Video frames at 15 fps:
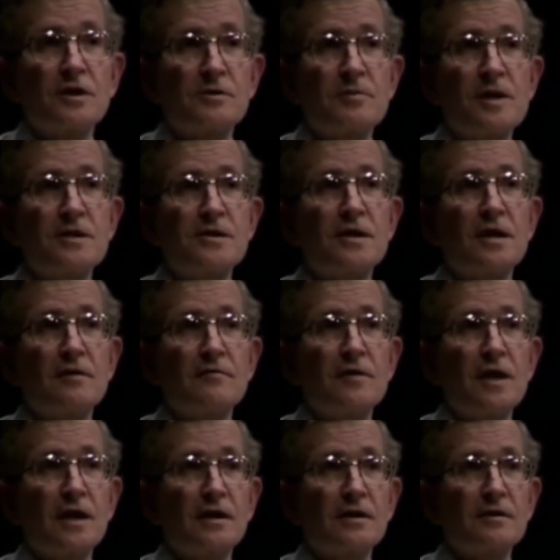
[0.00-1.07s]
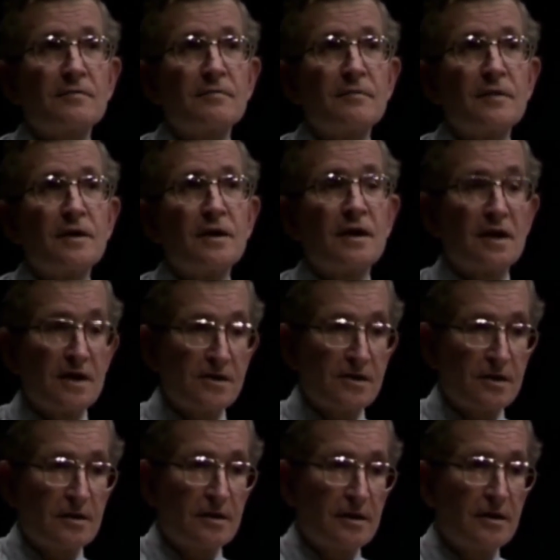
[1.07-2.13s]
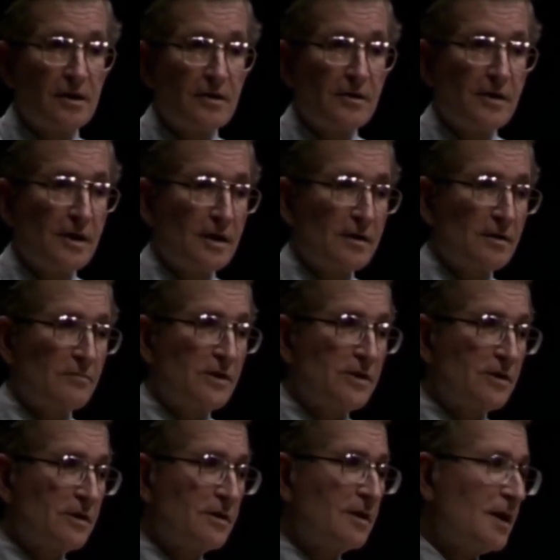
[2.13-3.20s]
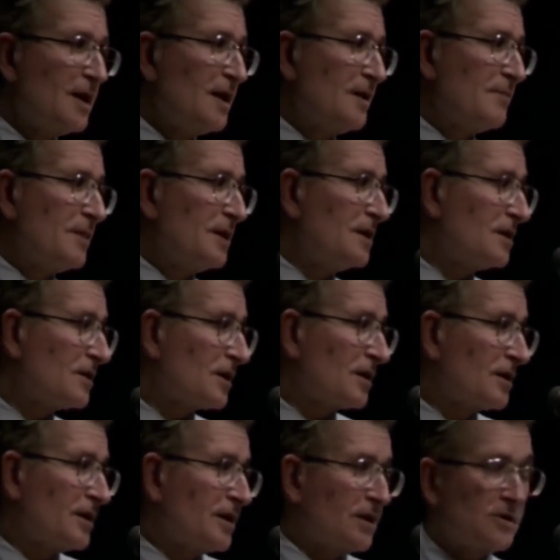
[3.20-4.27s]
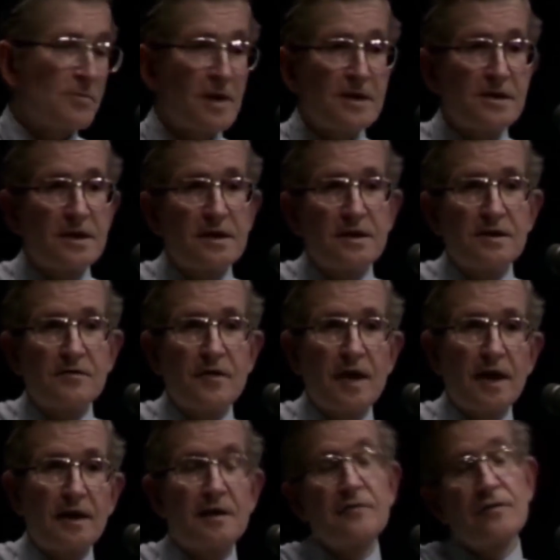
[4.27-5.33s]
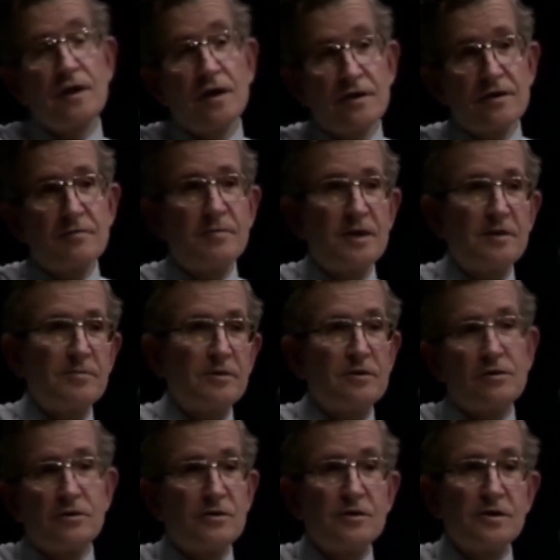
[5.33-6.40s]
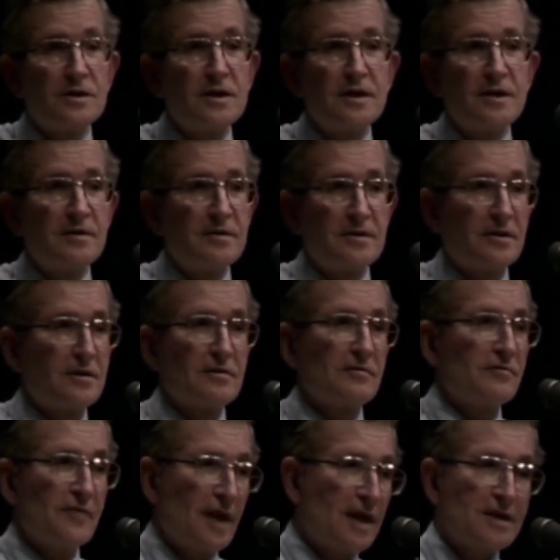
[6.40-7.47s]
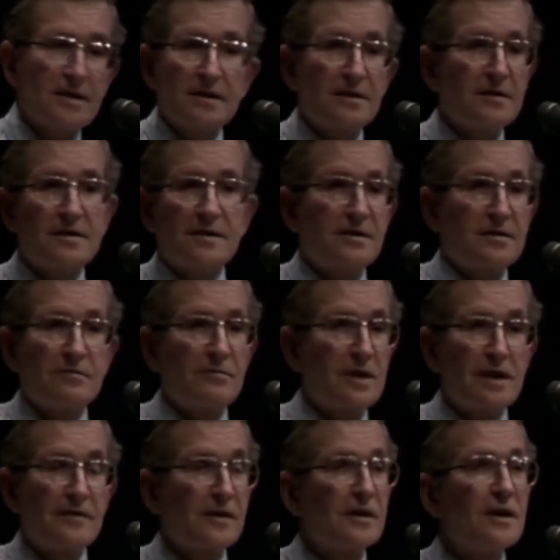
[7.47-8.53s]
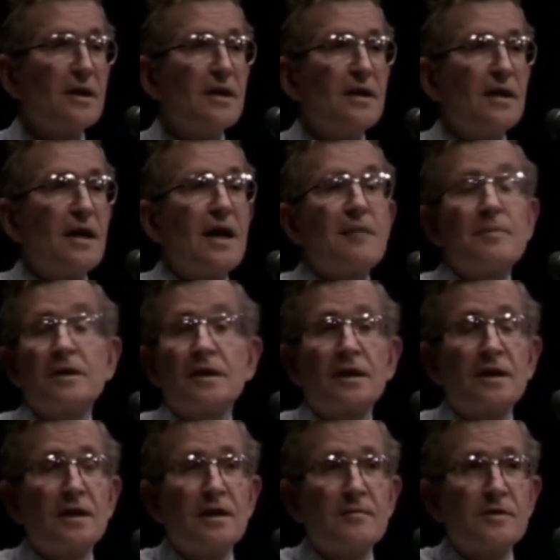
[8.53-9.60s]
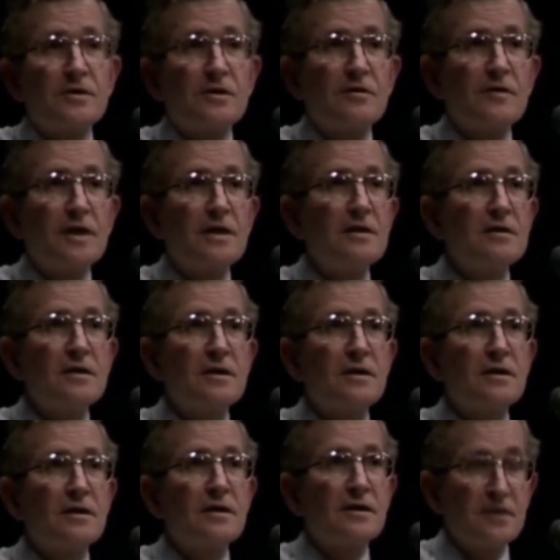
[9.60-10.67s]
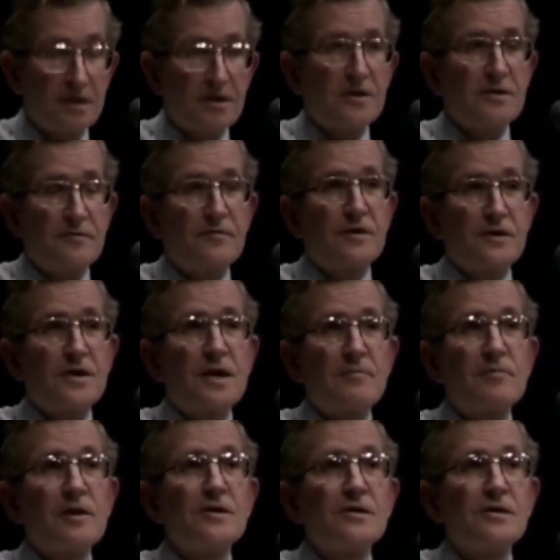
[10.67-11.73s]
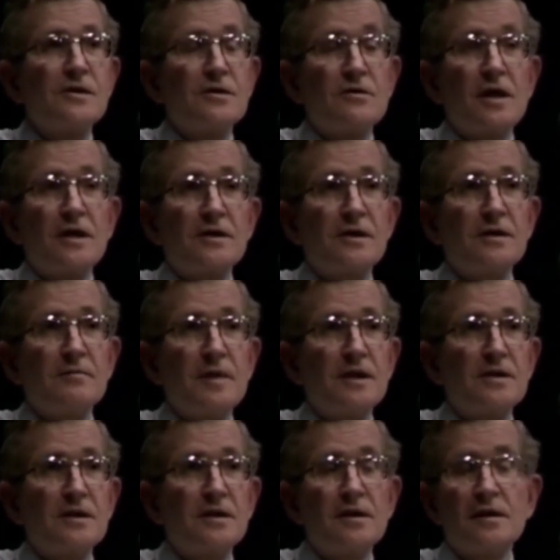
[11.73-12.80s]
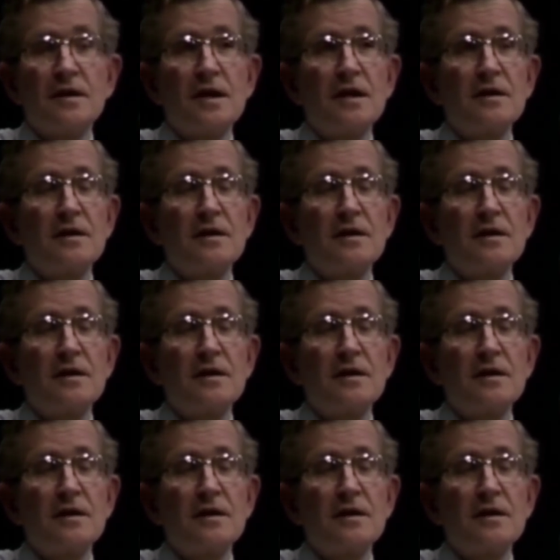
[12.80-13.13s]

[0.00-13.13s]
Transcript: express that fact. And I certainly don't think that we should be deterred in expressing this fact if other people who's, fascists or whatever, happen to condemn the Soviet Union, just for the same reasons that Trotsky mentioned in the